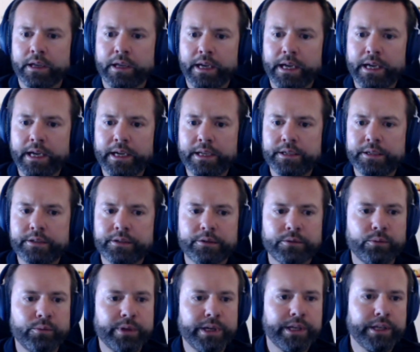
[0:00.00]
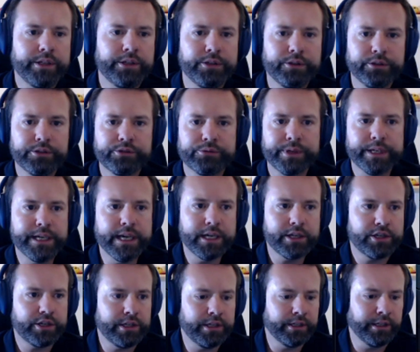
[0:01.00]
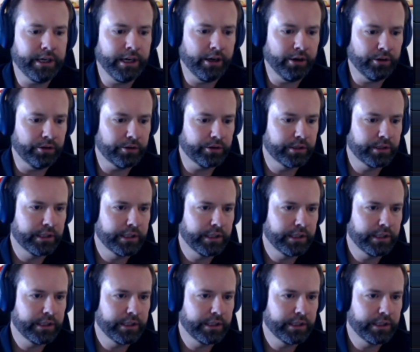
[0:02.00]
And we use Redash in our